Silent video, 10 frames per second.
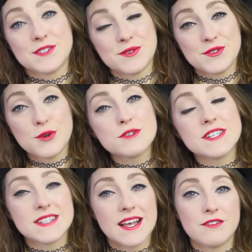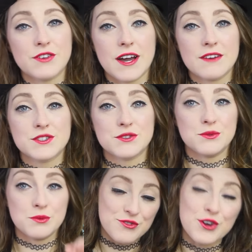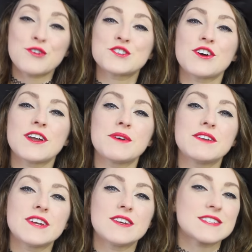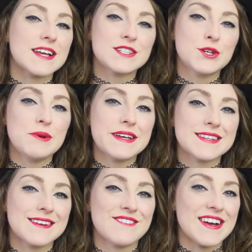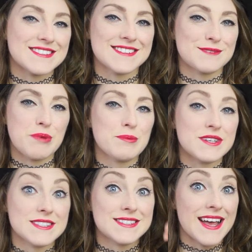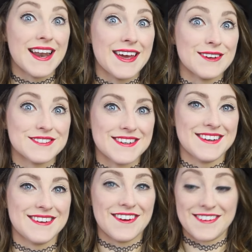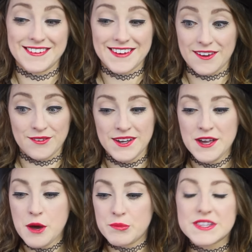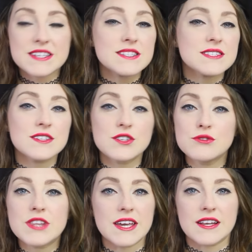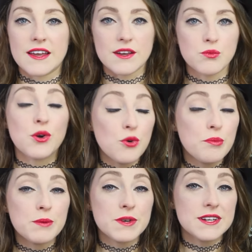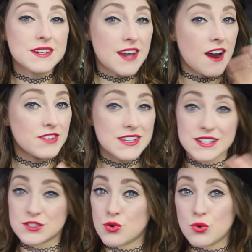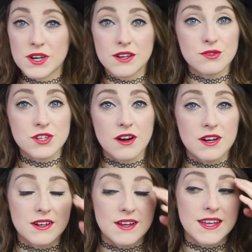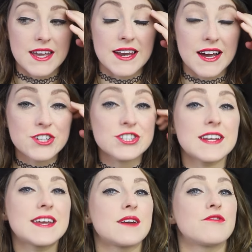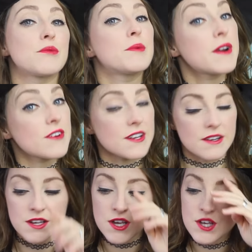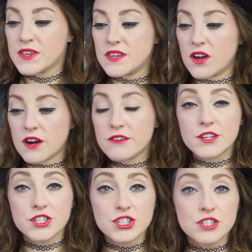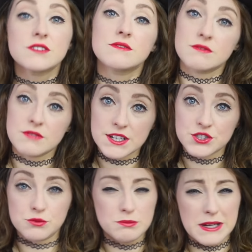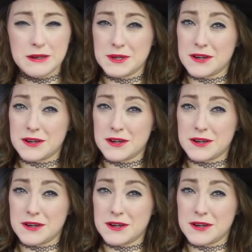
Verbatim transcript: So note to self, you have to record your Halloween videos like two weeks in advance because pumpkins sell out in Ireland now. But this is a new thing. Like the whole pumpkin carving thing is totally new to Ireland. Like it actually came from America. The Irish, as you may or